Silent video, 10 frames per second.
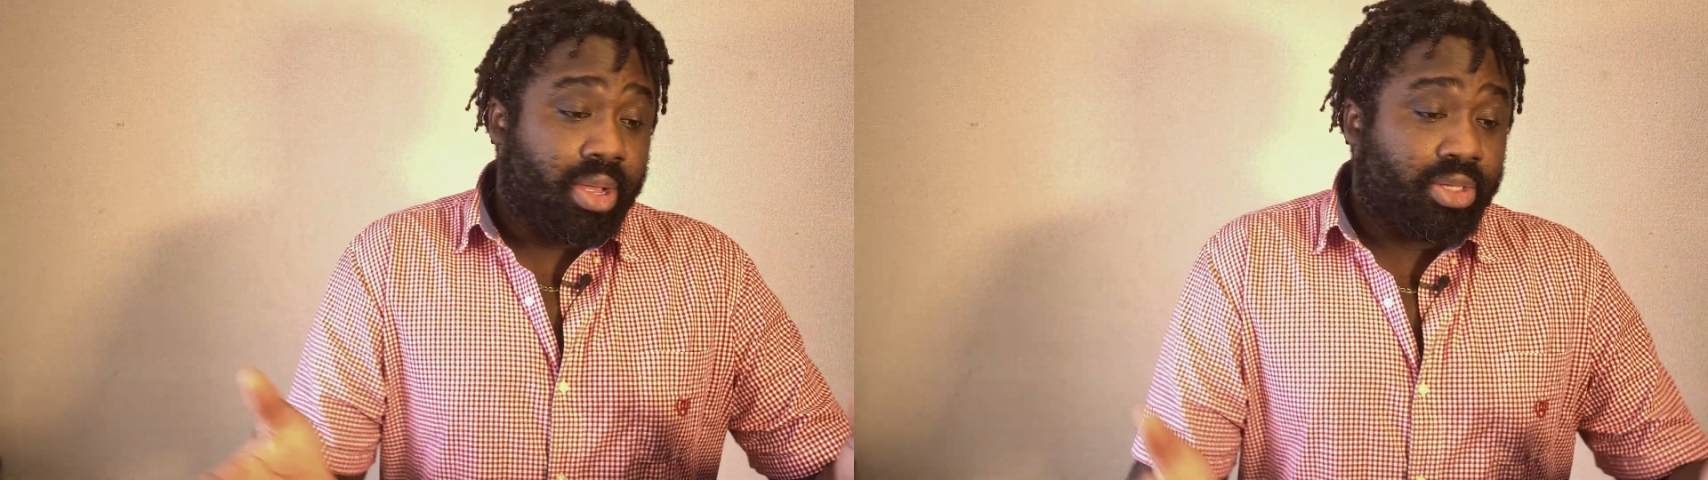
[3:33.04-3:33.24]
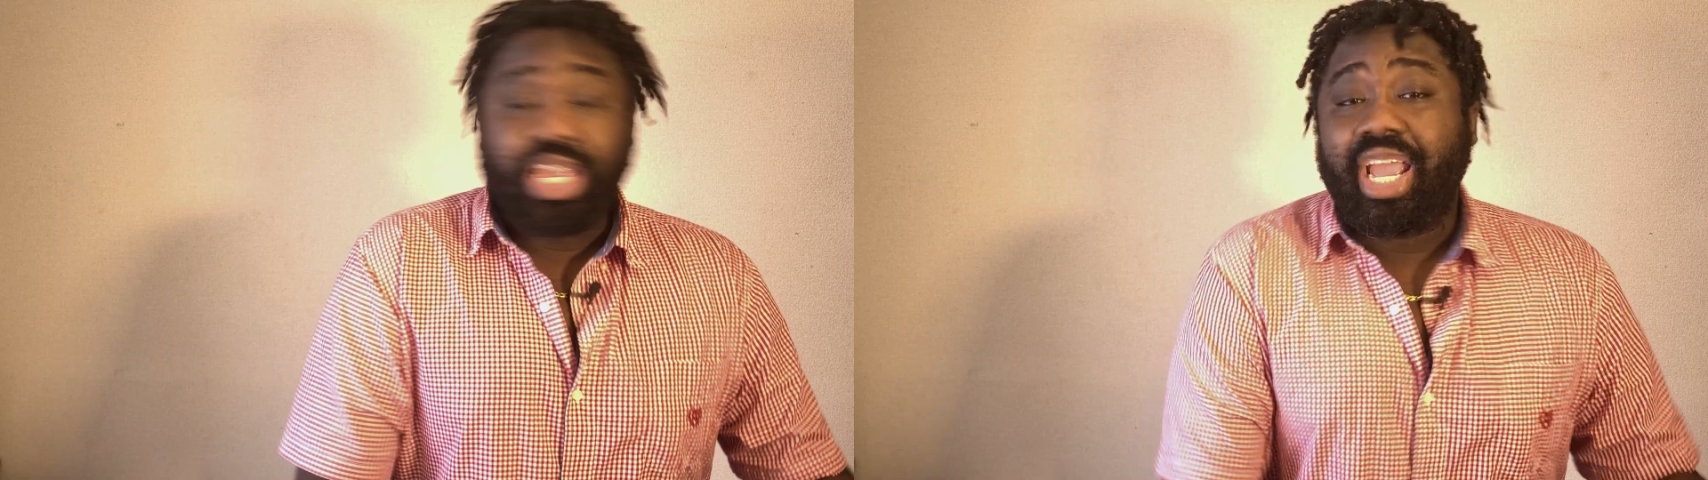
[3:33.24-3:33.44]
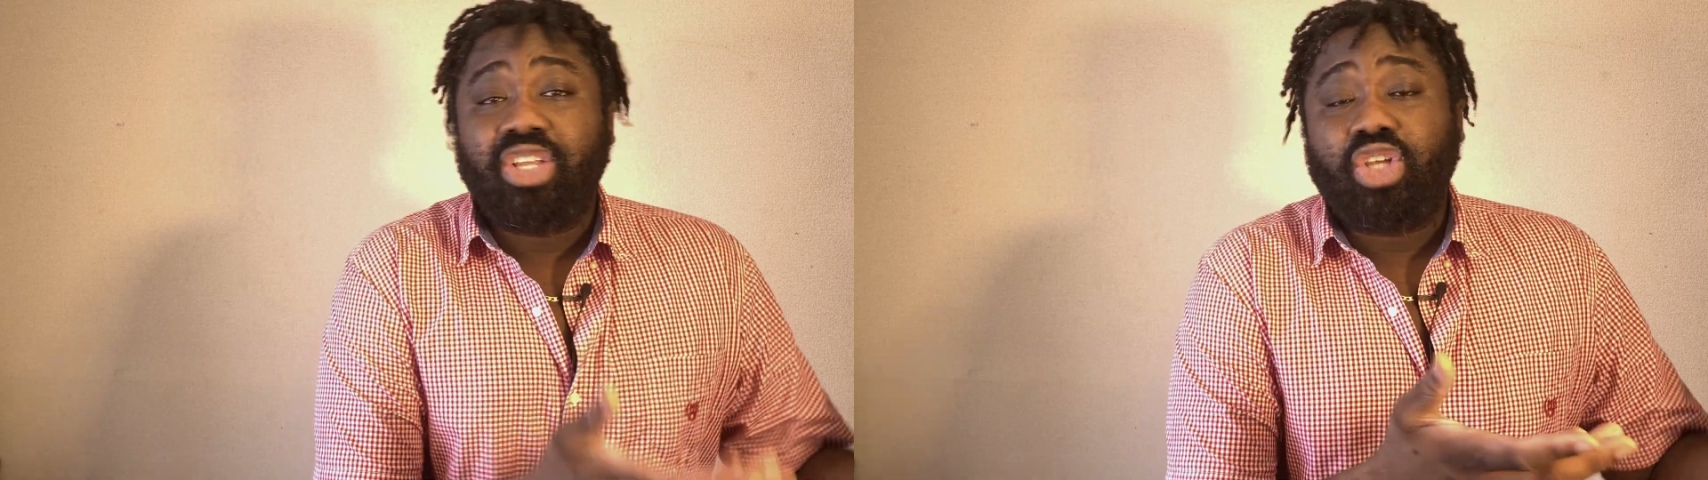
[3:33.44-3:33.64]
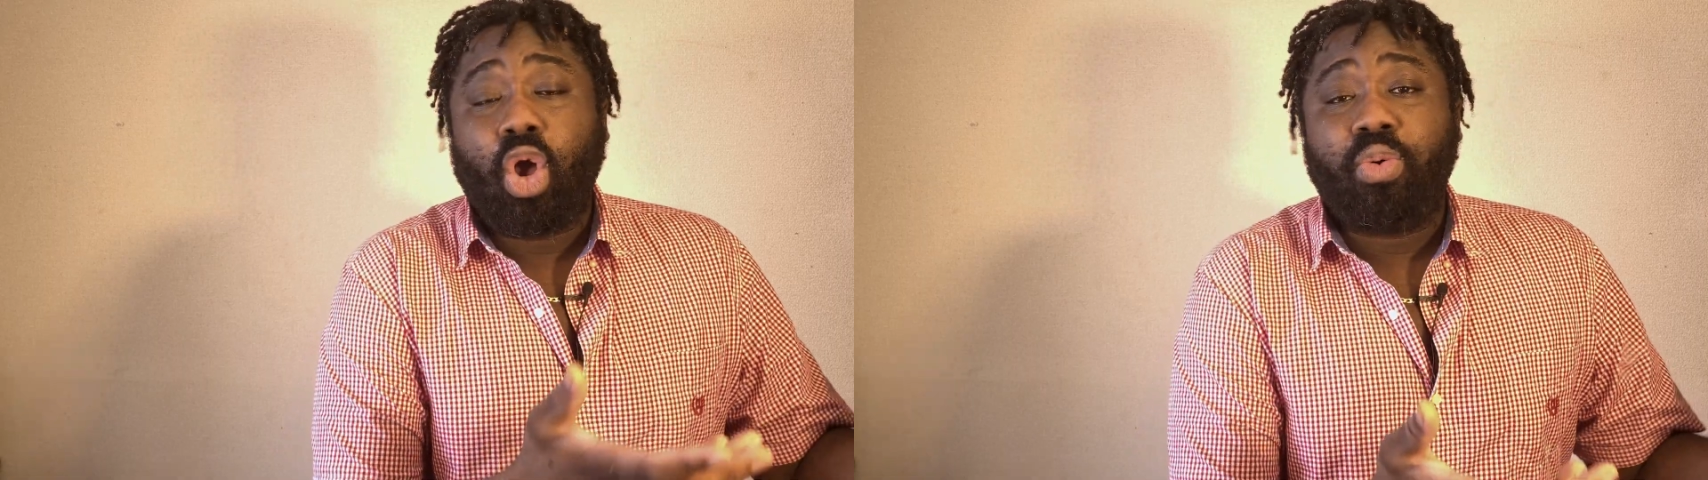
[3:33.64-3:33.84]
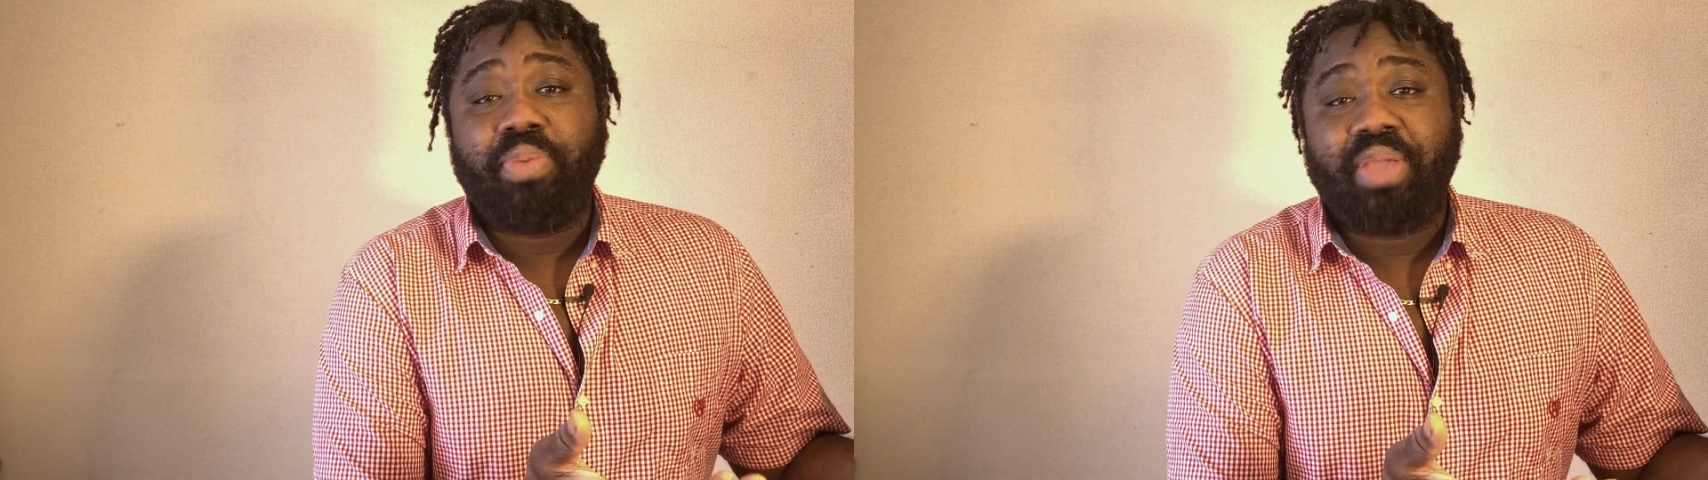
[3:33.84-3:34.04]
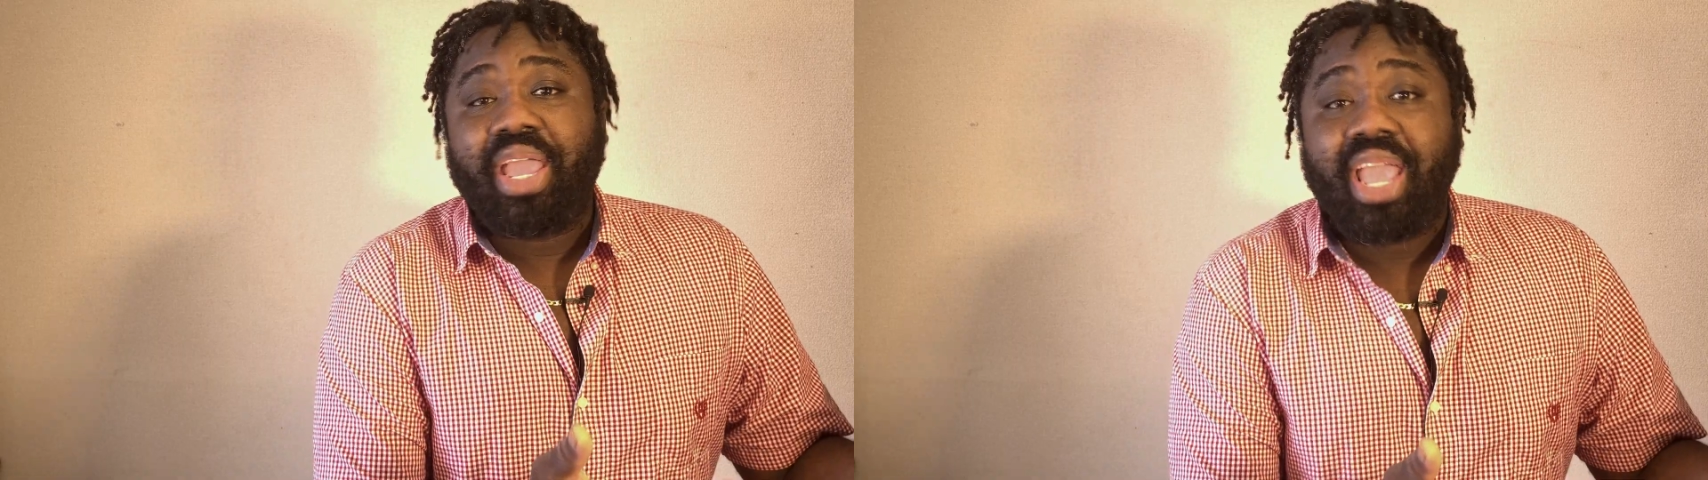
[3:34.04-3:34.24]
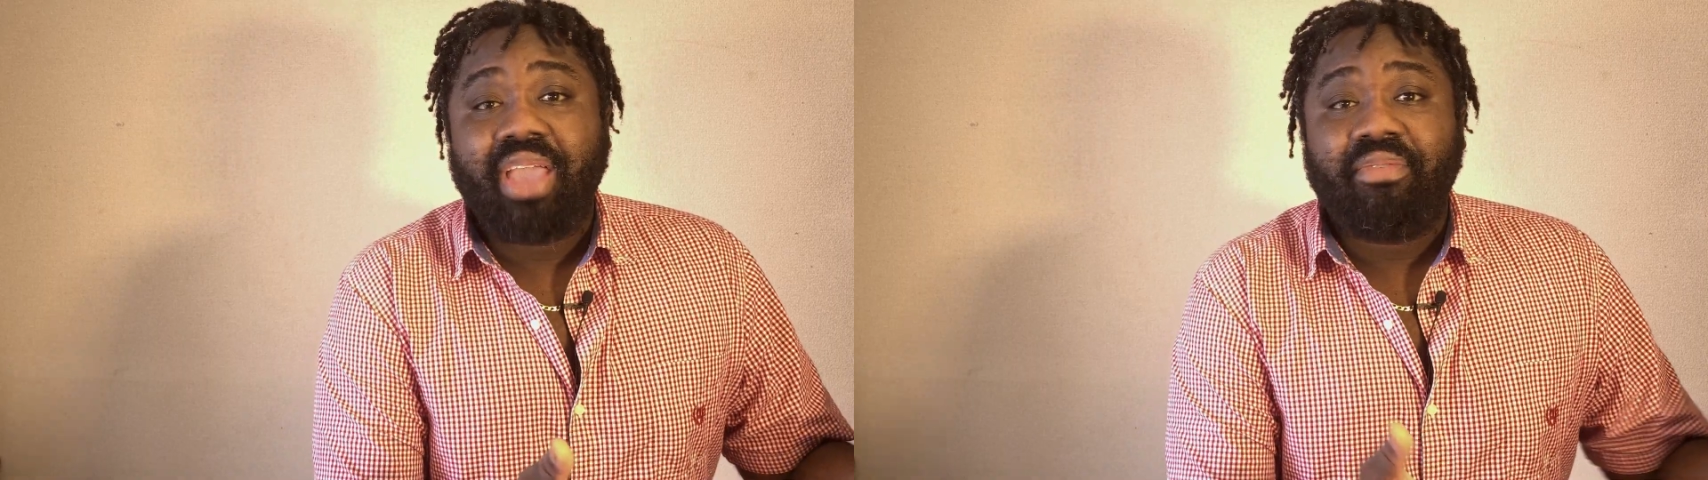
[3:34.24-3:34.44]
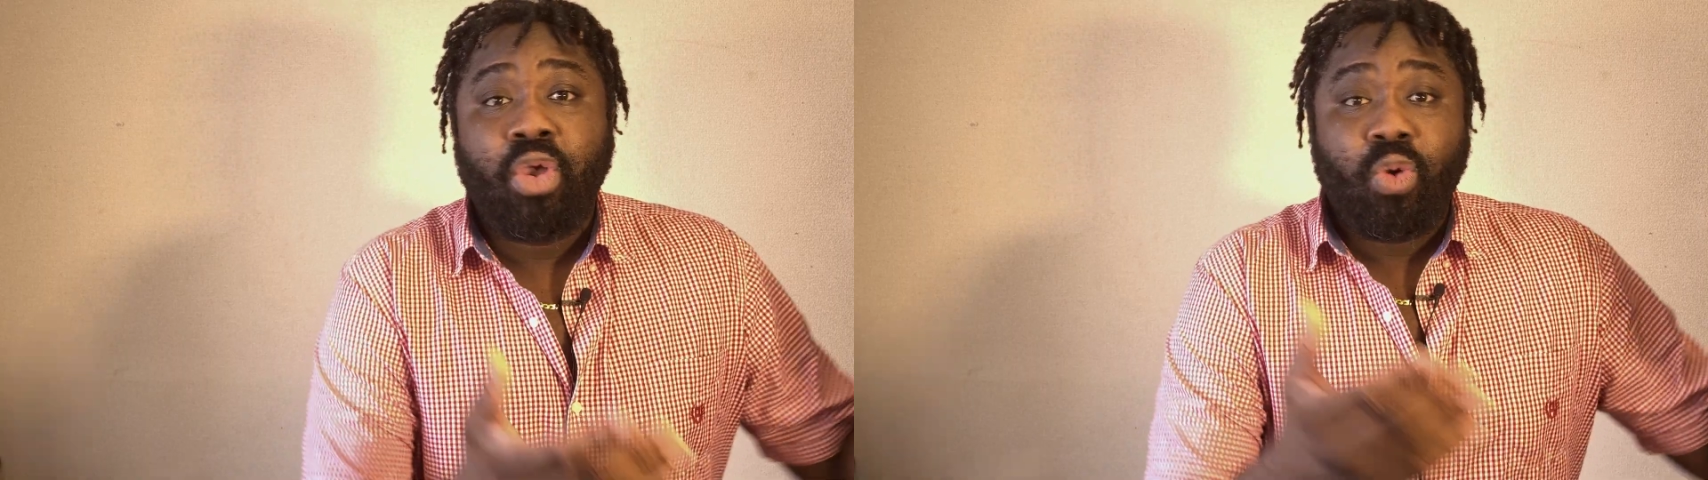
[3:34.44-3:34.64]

change how we behave,